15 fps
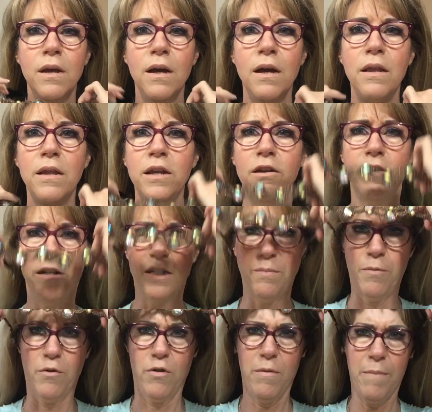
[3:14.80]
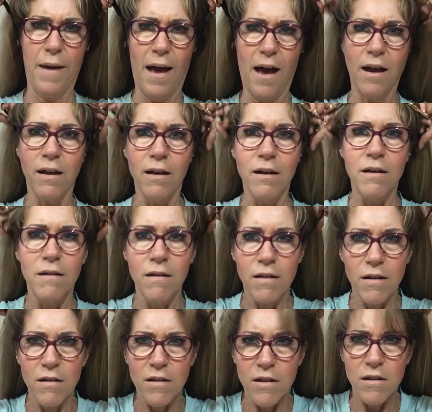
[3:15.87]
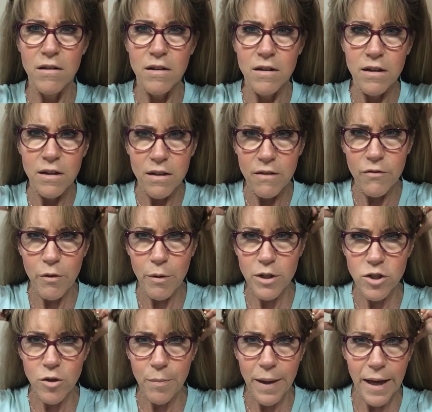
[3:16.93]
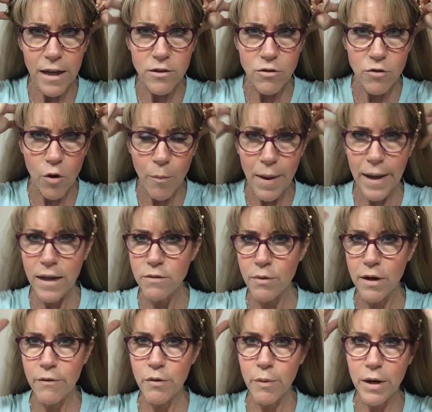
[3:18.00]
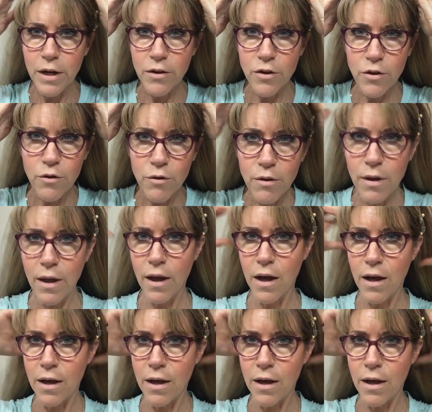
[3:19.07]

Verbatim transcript: and then you can just pull it back if you want your bangs or no bangs, whatever you want to do.